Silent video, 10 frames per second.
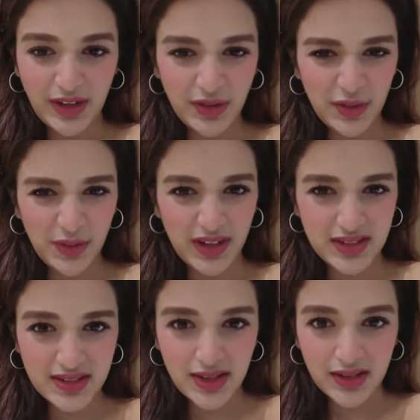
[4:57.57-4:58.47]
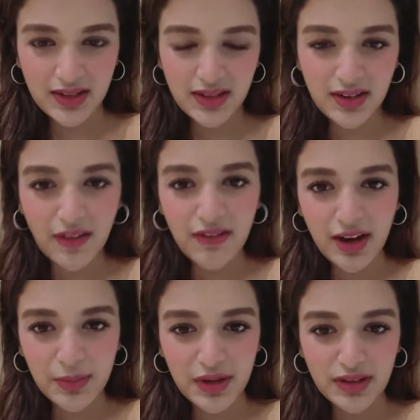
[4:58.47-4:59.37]
I don't know, I just suddenly love
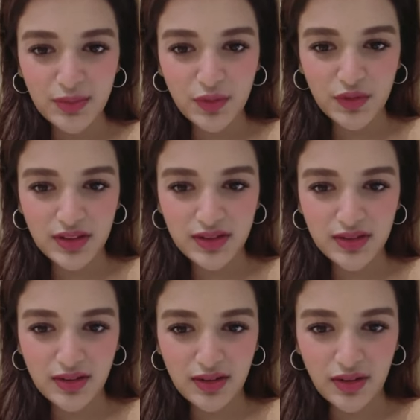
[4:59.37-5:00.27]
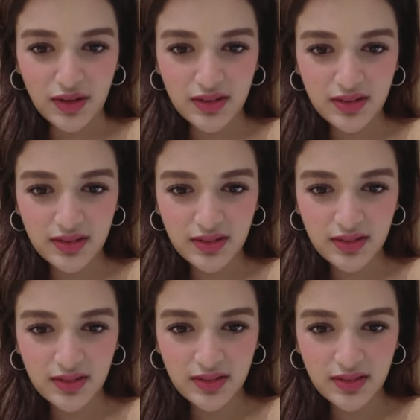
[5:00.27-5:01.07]
animated movies a lot.